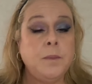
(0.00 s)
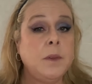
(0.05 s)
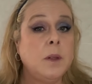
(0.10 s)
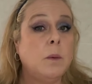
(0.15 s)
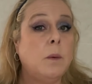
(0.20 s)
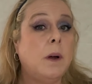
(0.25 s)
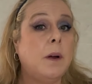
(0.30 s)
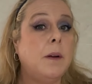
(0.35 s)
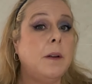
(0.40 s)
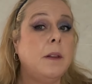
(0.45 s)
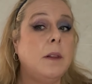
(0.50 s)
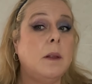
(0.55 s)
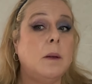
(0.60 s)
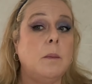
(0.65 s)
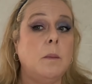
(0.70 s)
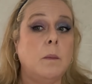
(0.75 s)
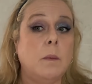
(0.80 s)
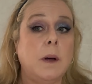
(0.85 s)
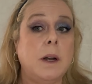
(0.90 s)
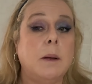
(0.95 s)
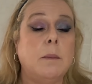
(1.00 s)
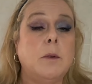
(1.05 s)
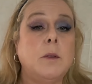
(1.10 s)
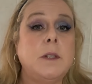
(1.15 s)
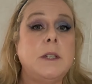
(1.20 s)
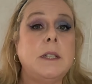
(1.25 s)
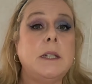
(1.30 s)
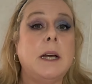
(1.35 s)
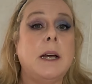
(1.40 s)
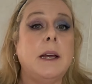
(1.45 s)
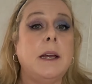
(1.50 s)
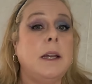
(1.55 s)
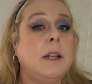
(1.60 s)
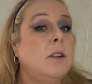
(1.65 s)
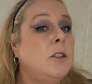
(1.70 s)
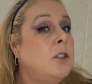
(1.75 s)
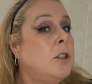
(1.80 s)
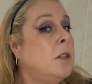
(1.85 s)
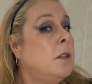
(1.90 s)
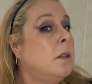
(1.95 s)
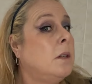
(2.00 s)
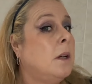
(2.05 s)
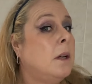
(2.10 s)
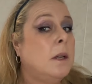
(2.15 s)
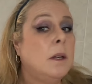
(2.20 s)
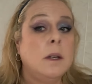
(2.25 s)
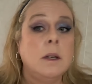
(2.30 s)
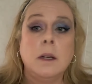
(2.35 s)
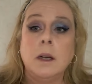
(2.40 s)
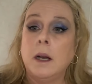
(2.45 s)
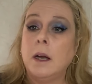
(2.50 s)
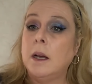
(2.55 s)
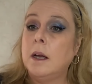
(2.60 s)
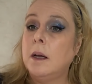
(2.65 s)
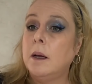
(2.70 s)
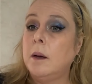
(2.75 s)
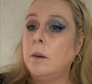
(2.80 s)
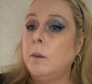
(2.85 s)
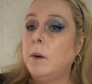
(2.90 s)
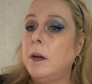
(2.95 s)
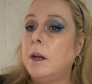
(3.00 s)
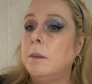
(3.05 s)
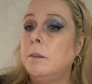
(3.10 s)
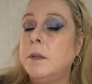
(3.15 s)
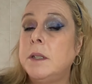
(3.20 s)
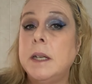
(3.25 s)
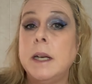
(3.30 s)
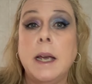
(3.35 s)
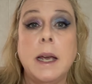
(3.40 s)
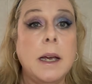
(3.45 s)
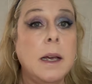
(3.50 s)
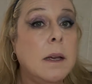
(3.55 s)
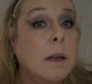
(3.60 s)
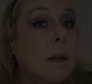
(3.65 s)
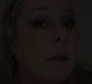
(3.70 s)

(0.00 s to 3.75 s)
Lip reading: wearing them when I'm on stage, when I'm singing.